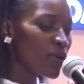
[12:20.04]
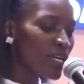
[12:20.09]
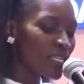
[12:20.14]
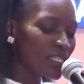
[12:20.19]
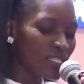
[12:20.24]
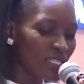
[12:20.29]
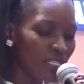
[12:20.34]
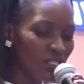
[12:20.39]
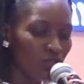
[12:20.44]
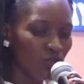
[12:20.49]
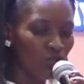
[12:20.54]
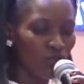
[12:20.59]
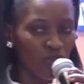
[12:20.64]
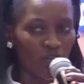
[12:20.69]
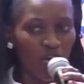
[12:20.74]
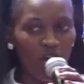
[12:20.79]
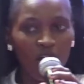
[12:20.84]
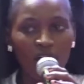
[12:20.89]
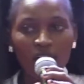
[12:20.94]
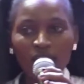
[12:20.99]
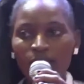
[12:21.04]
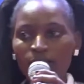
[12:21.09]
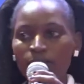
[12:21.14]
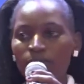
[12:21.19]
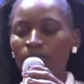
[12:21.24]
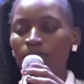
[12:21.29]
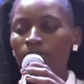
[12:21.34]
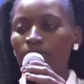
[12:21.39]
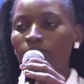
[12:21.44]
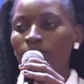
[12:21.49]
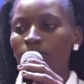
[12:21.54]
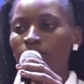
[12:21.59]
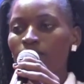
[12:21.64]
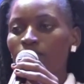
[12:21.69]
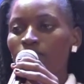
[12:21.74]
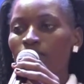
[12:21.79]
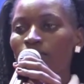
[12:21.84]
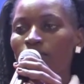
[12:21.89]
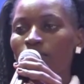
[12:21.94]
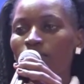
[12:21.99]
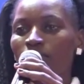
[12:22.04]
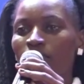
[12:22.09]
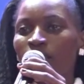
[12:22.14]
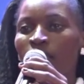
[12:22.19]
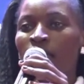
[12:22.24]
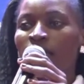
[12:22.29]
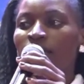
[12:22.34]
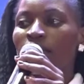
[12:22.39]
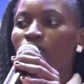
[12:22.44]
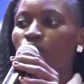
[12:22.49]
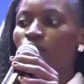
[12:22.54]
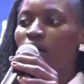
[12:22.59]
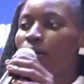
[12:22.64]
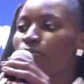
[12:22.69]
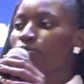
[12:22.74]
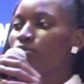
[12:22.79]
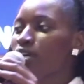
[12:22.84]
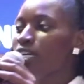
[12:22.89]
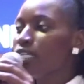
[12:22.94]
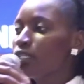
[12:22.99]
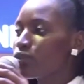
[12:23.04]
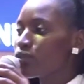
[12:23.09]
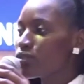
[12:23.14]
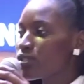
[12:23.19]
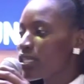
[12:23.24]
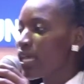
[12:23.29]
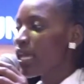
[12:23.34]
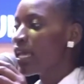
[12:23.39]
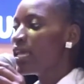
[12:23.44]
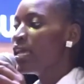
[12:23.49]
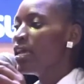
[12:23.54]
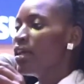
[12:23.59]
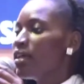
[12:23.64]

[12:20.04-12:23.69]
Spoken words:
presence of God. That's why I'm trying to say